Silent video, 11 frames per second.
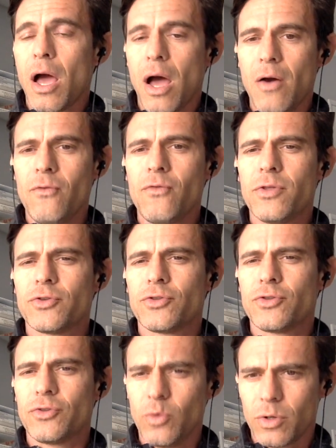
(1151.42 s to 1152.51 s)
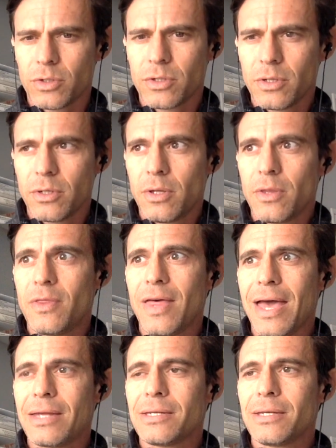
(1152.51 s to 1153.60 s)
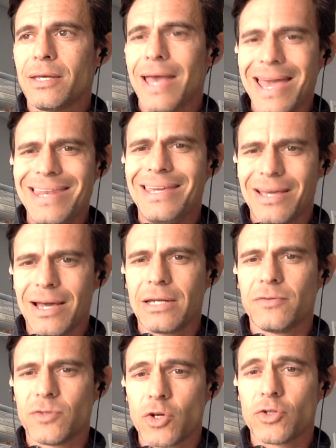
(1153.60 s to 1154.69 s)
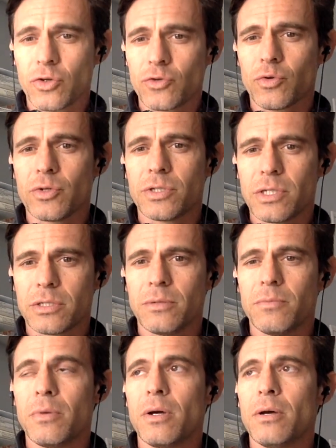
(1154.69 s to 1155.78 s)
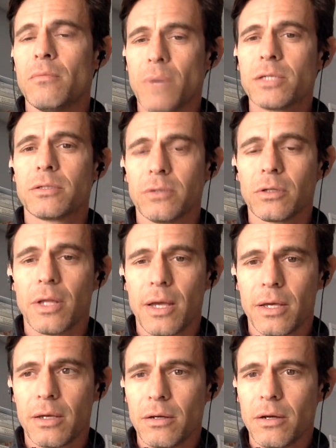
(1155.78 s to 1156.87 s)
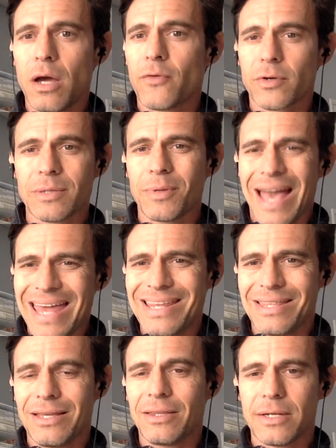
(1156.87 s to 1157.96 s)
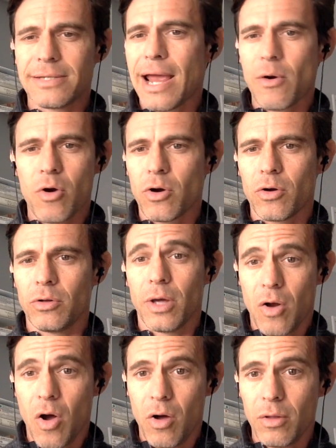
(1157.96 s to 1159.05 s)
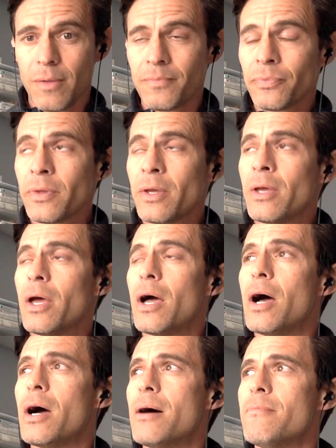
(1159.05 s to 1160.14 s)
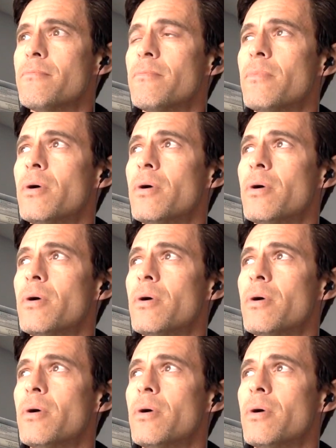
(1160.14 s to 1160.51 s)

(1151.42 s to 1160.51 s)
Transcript: of the sort that any kind of social control system must look like. Uh, for example, anything that is hierarchical at all um,